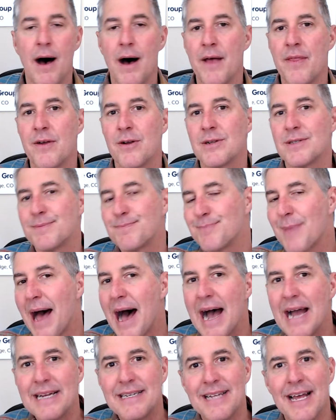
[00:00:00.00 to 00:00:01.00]
there's
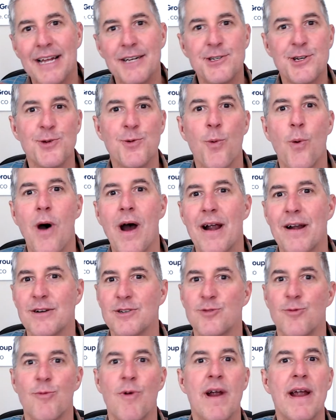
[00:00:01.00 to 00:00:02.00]
high tension
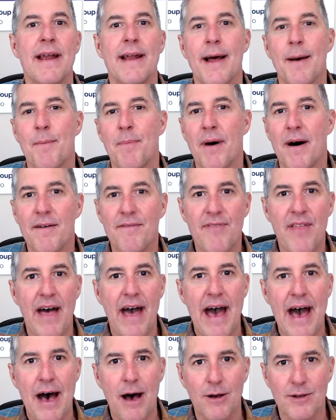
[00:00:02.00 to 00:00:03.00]
wires right above the
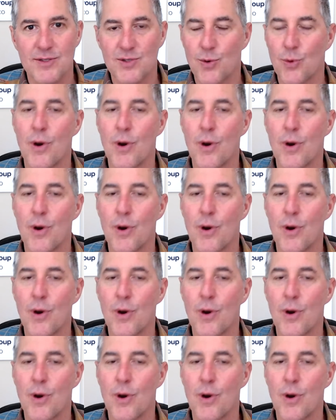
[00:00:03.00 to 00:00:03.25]
house,